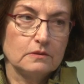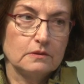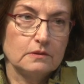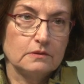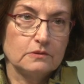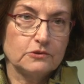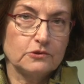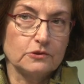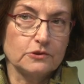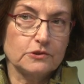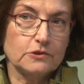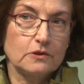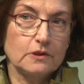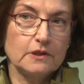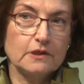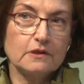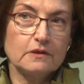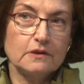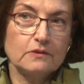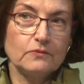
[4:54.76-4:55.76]
So it's
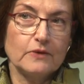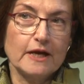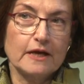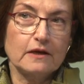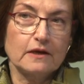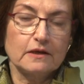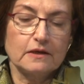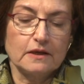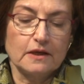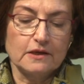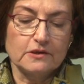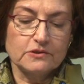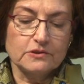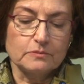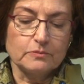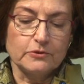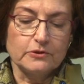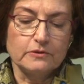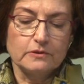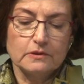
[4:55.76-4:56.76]
clinically
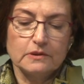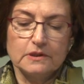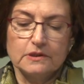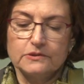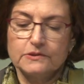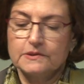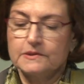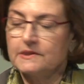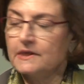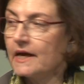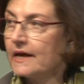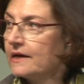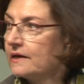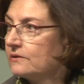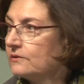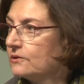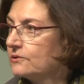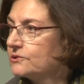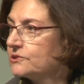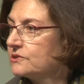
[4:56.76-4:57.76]
recognizable, it's
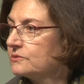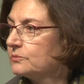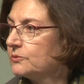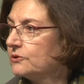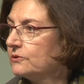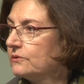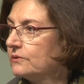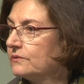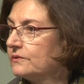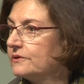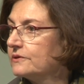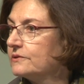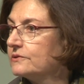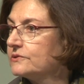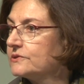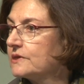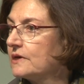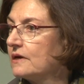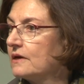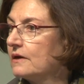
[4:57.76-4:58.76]
diagnosable,
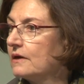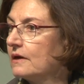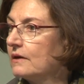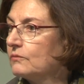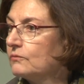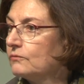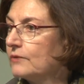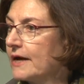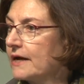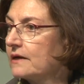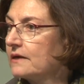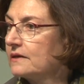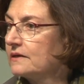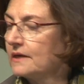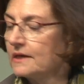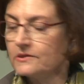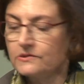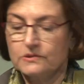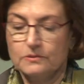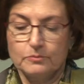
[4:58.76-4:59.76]
there's a
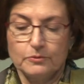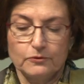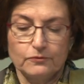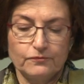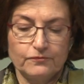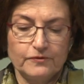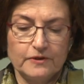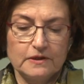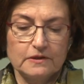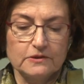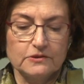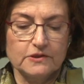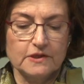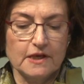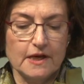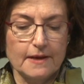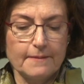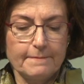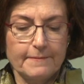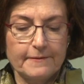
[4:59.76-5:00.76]
recognizable
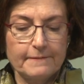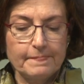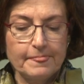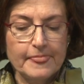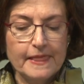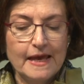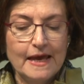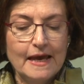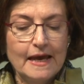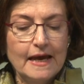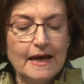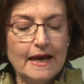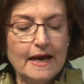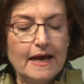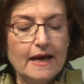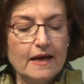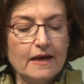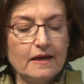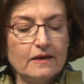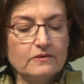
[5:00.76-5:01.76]
phenotype,
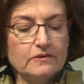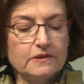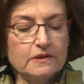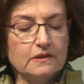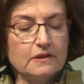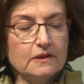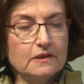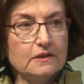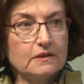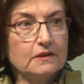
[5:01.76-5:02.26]
and it